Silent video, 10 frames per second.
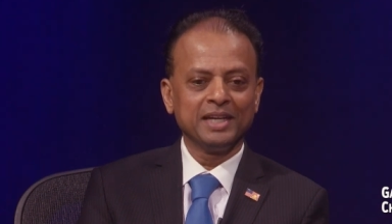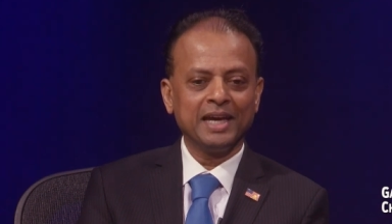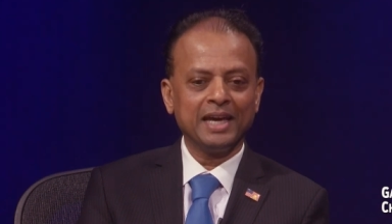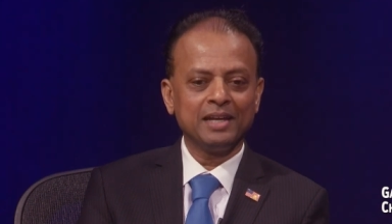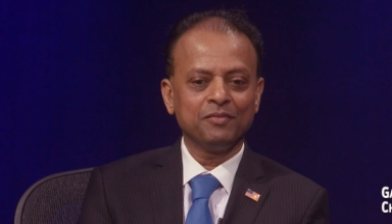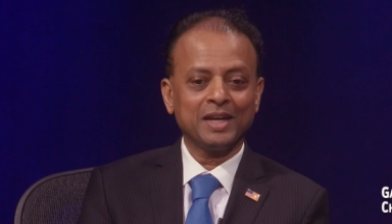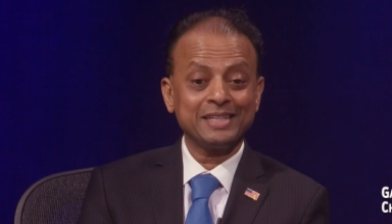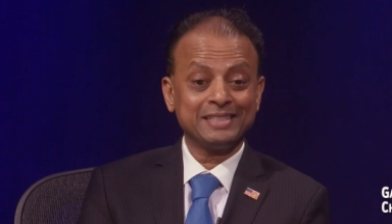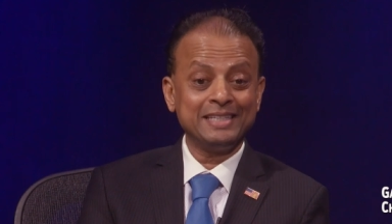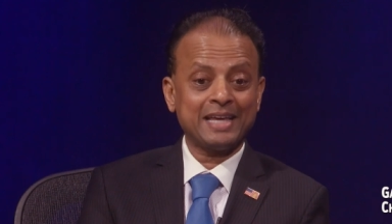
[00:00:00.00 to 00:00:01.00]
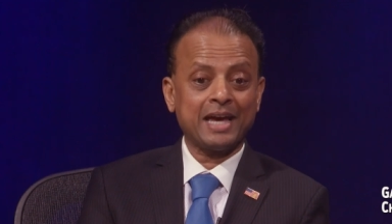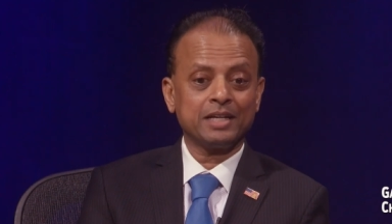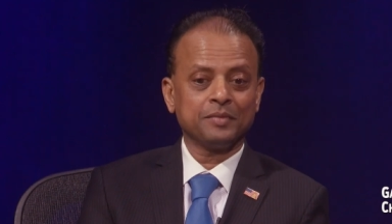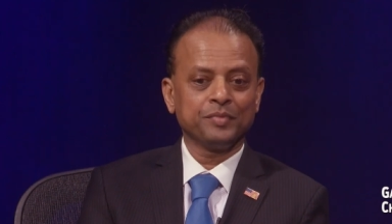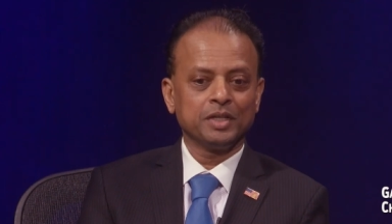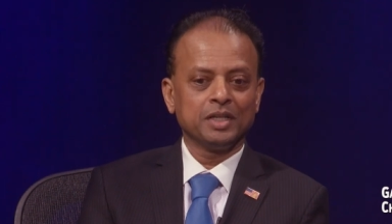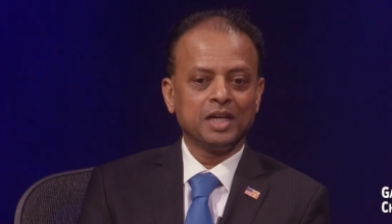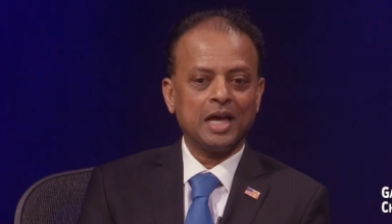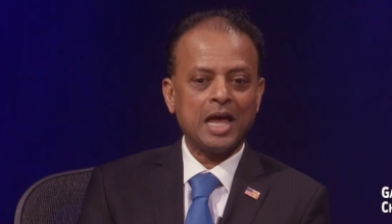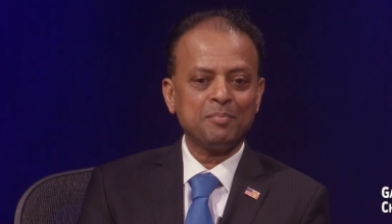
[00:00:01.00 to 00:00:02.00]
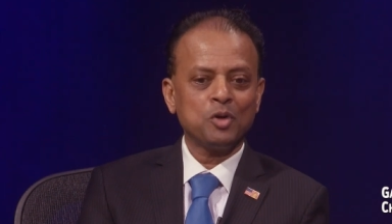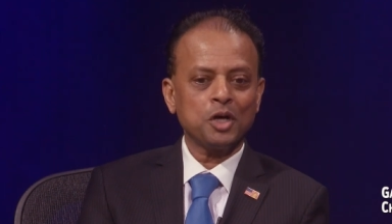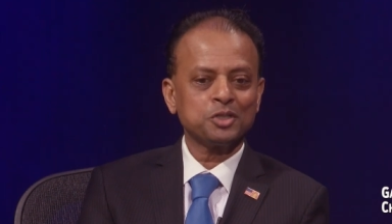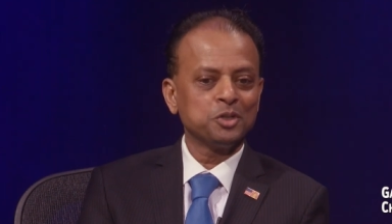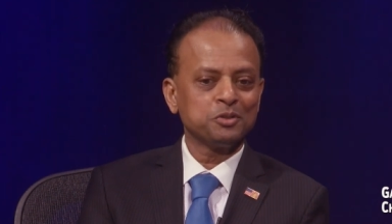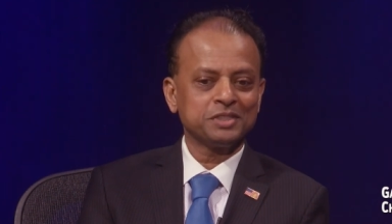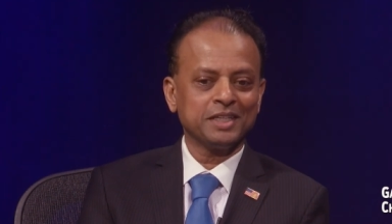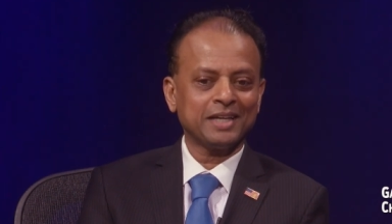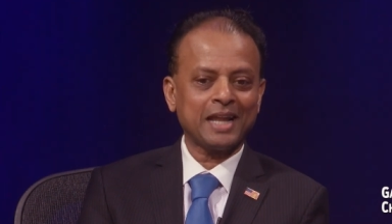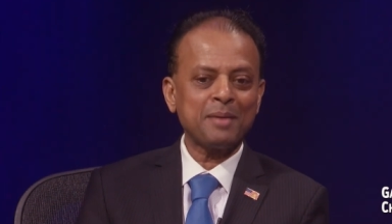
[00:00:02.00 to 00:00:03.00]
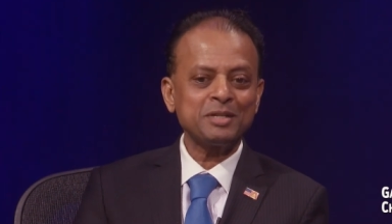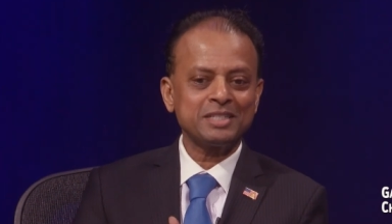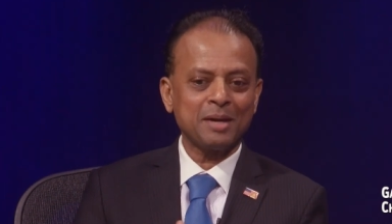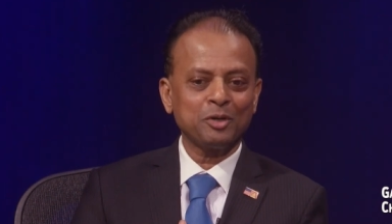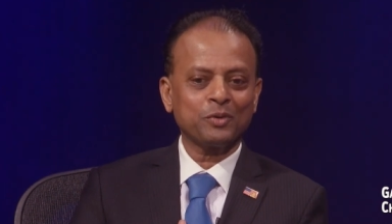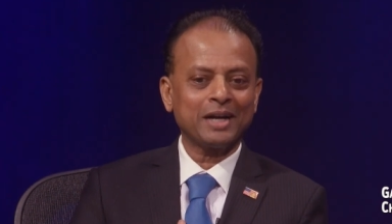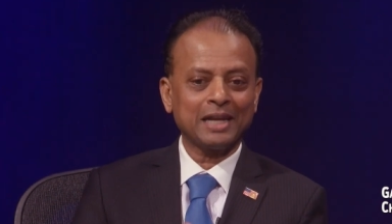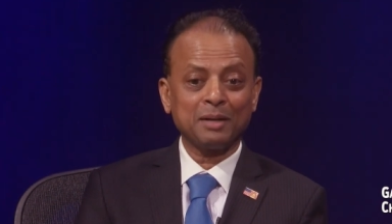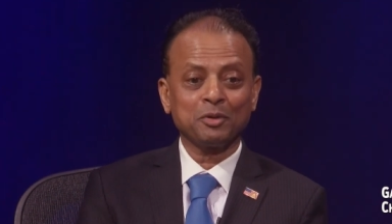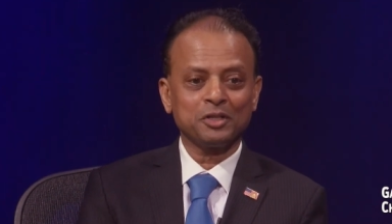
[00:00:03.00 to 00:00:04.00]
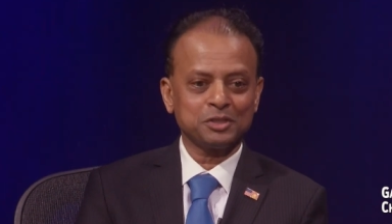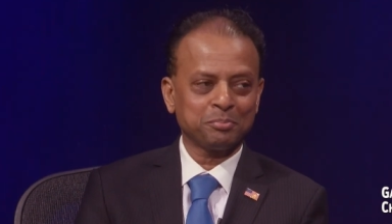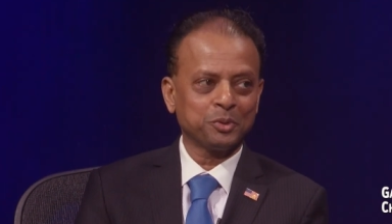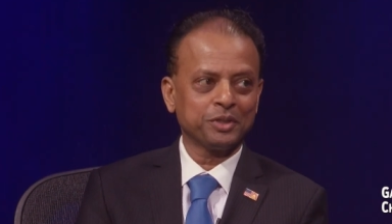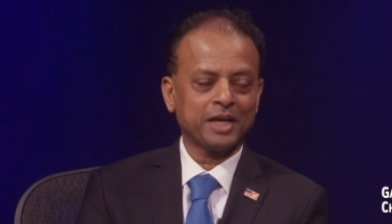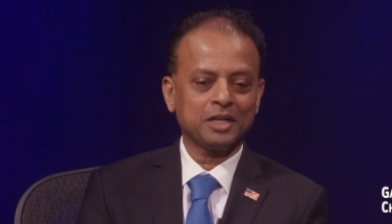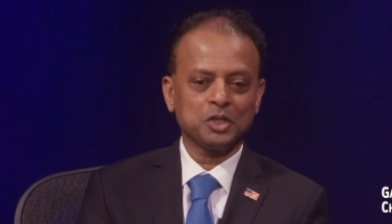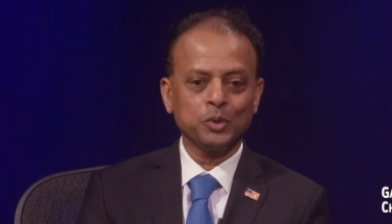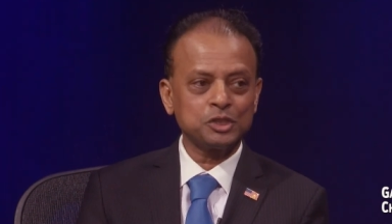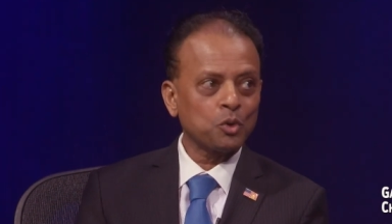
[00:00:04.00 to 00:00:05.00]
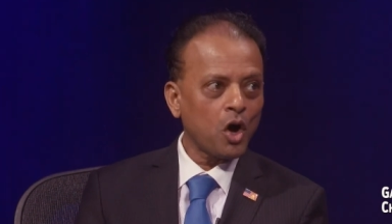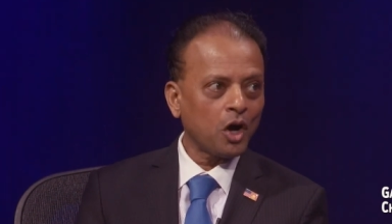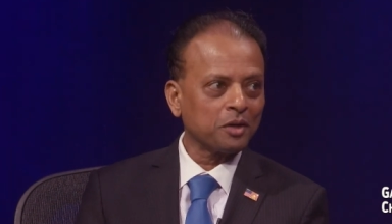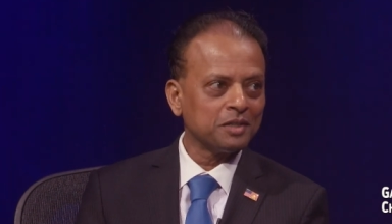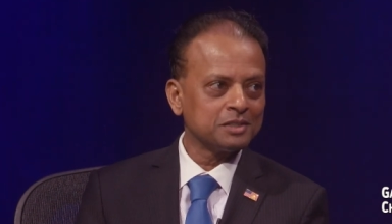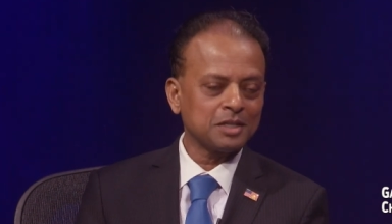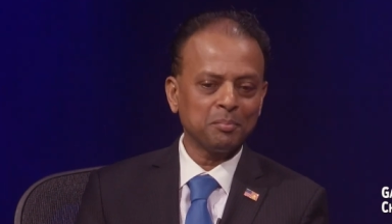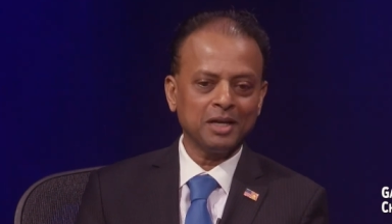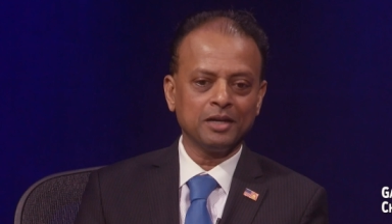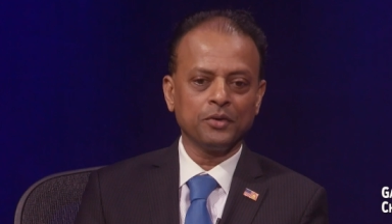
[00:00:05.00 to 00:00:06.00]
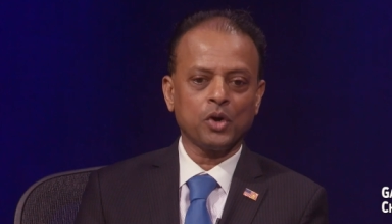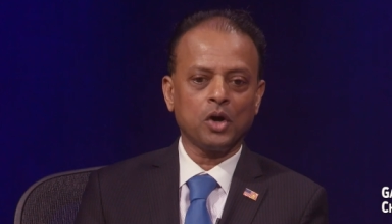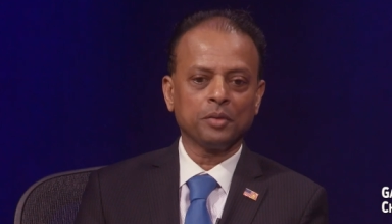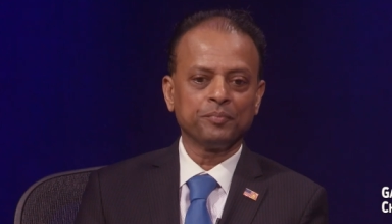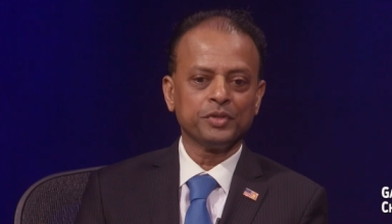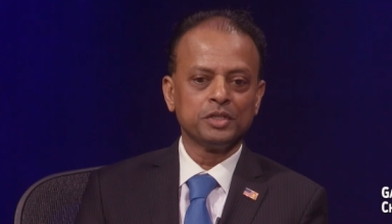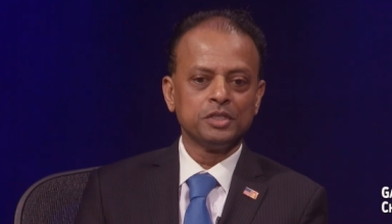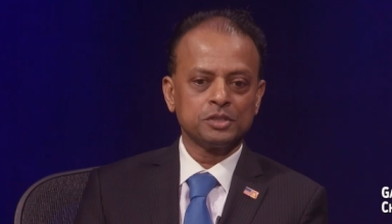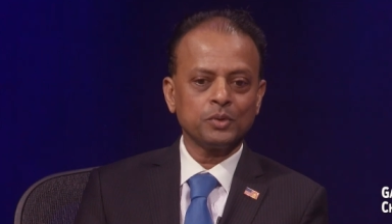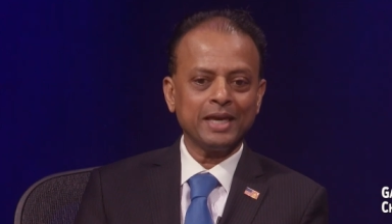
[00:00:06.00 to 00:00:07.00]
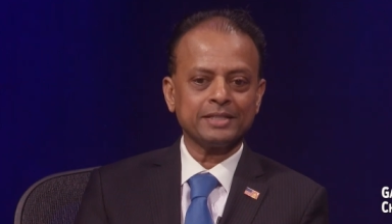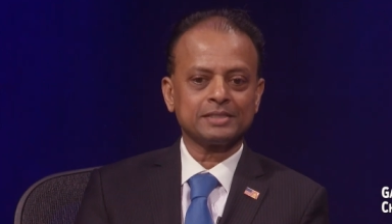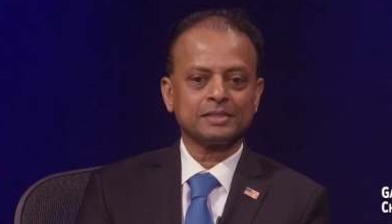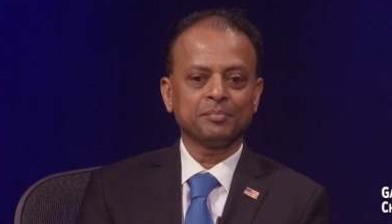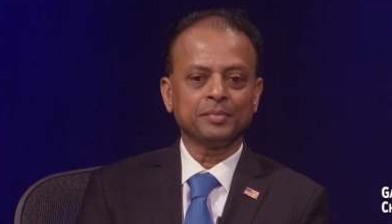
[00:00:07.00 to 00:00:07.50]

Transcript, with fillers: And when I see that, I'm not going to say that I'm a Democrat and I'm going to support that. No, it's wrong. It's completely wrong. So, yes,